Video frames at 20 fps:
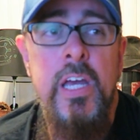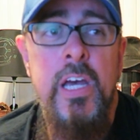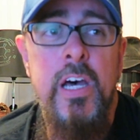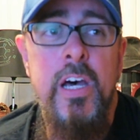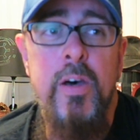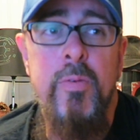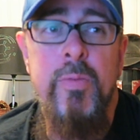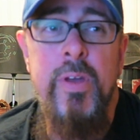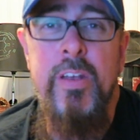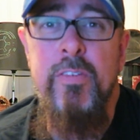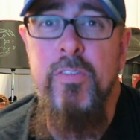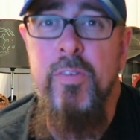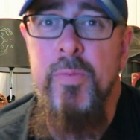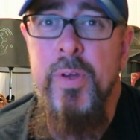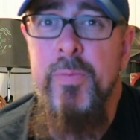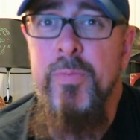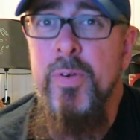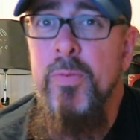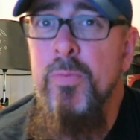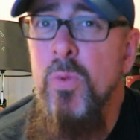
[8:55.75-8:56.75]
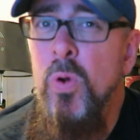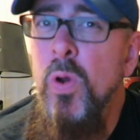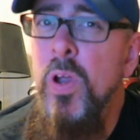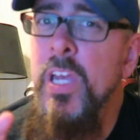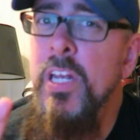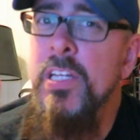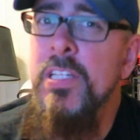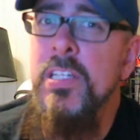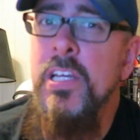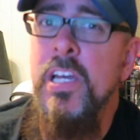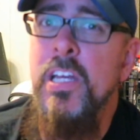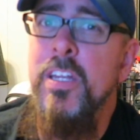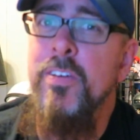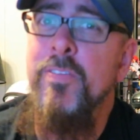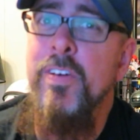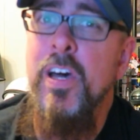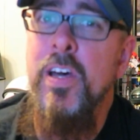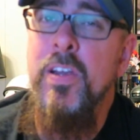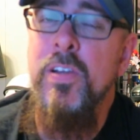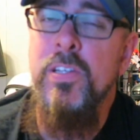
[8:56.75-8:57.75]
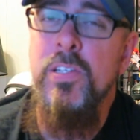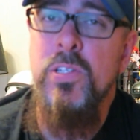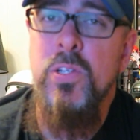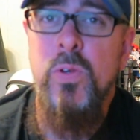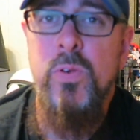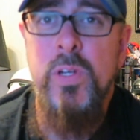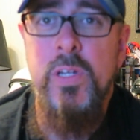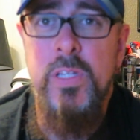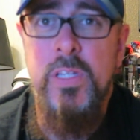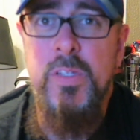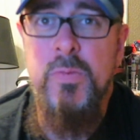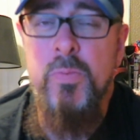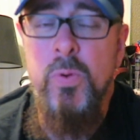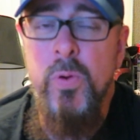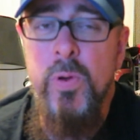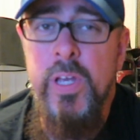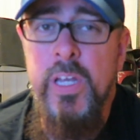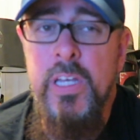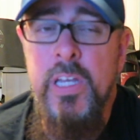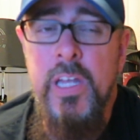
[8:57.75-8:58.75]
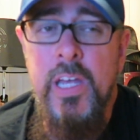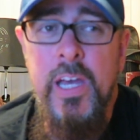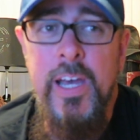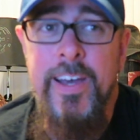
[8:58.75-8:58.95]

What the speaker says: And remember, Morgan is kind of out on his own at this point.